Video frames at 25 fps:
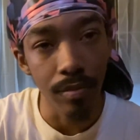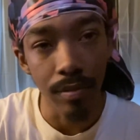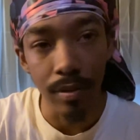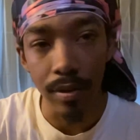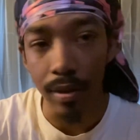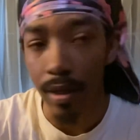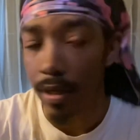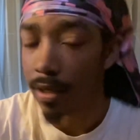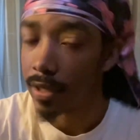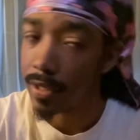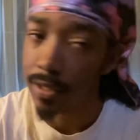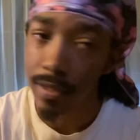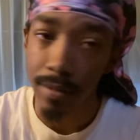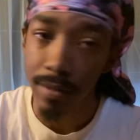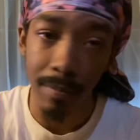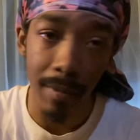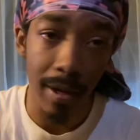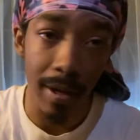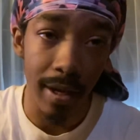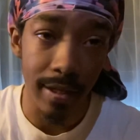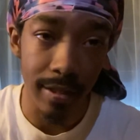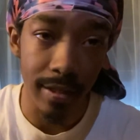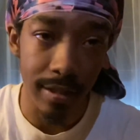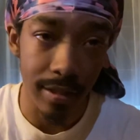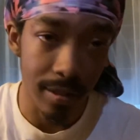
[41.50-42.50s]
None of these
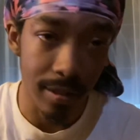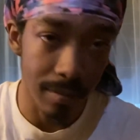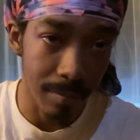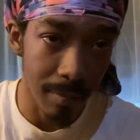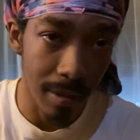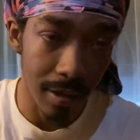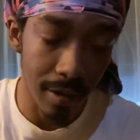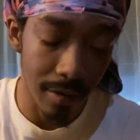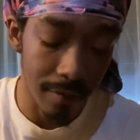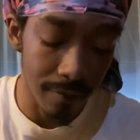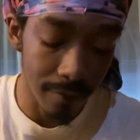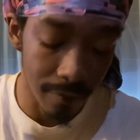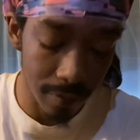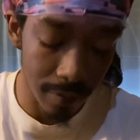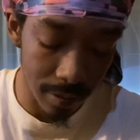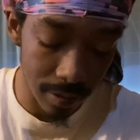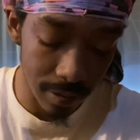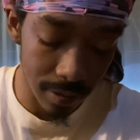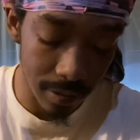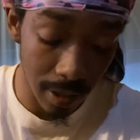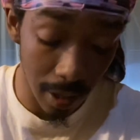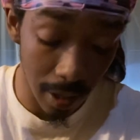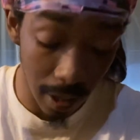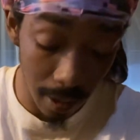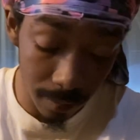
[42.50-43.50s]
matches, main
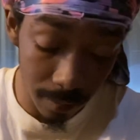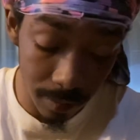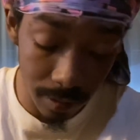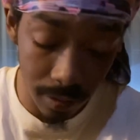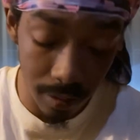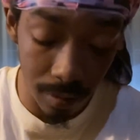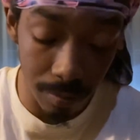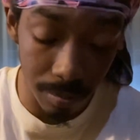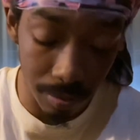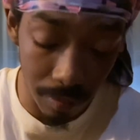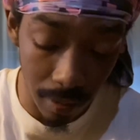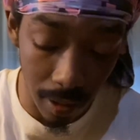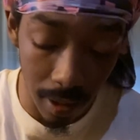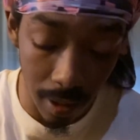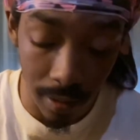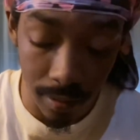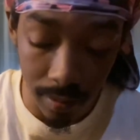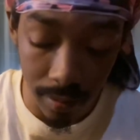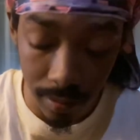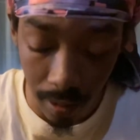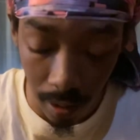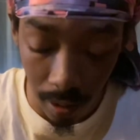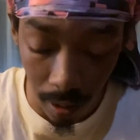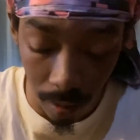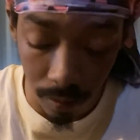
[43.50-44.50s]
events. I was
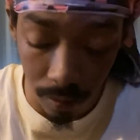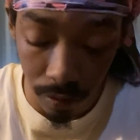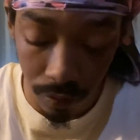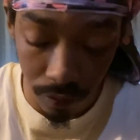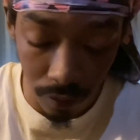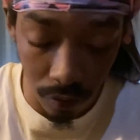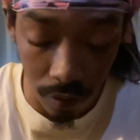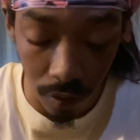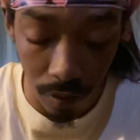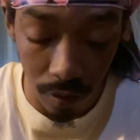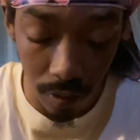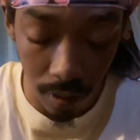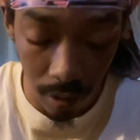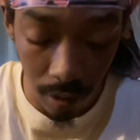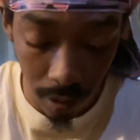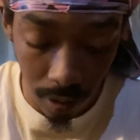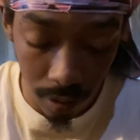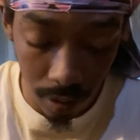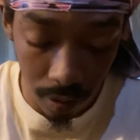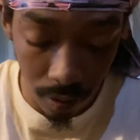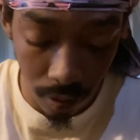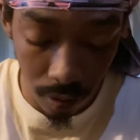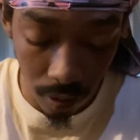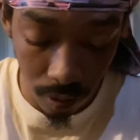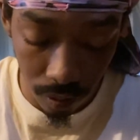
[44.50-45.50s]
surprised. I was wrong. I
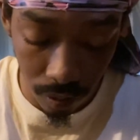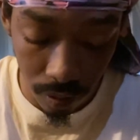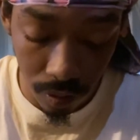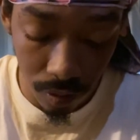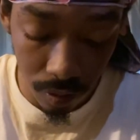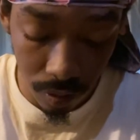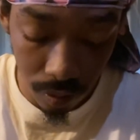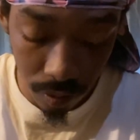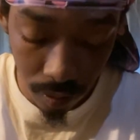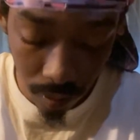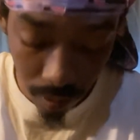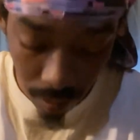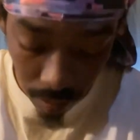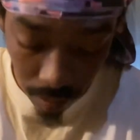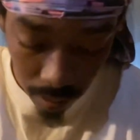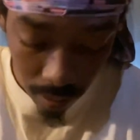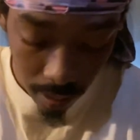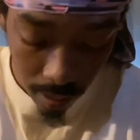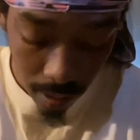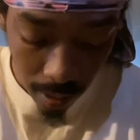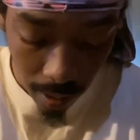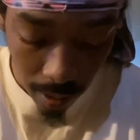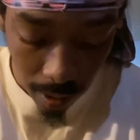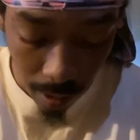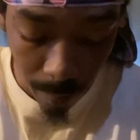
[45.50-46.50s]
ain't gonna hold you.
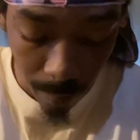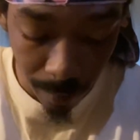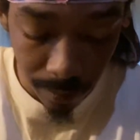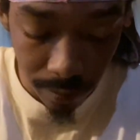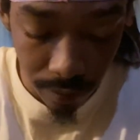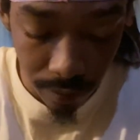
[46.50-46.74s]
I was